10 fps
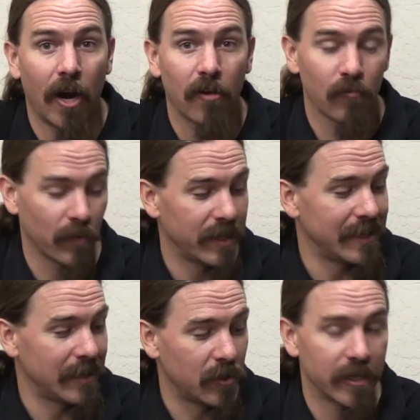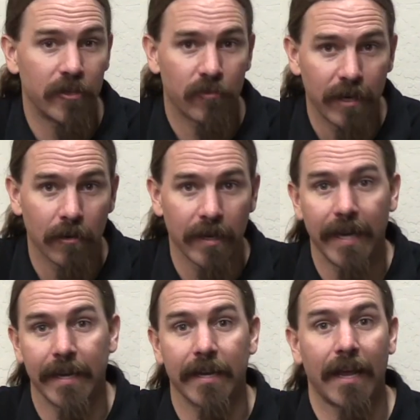a really good trigger
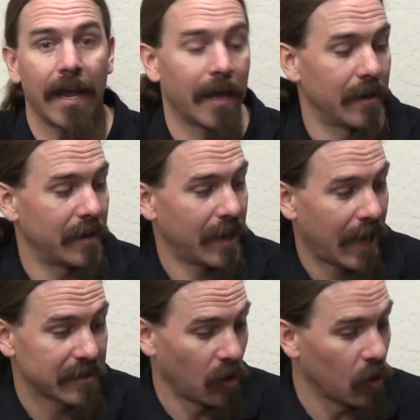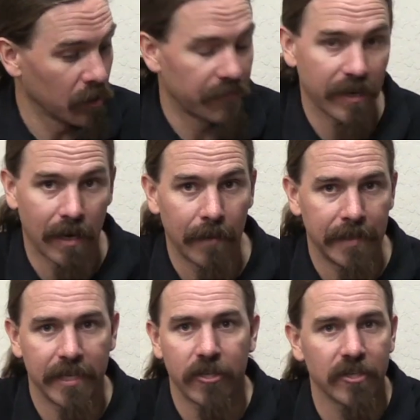in it, and it has all of the
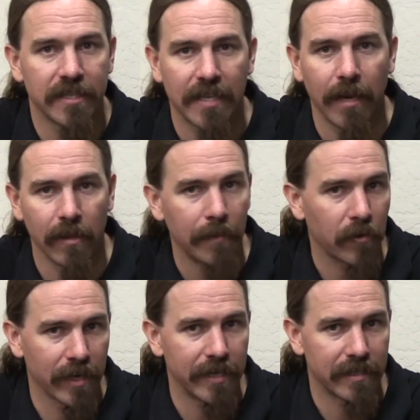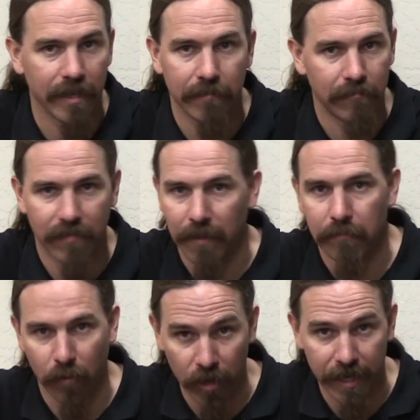competition style upgrades that they
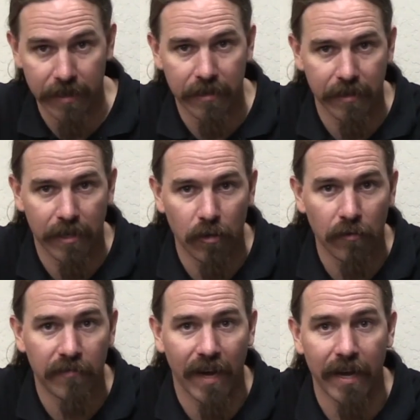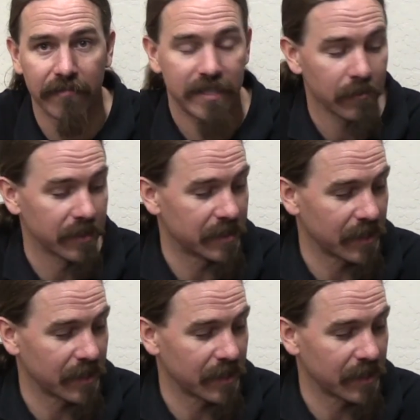put into the Q5 series.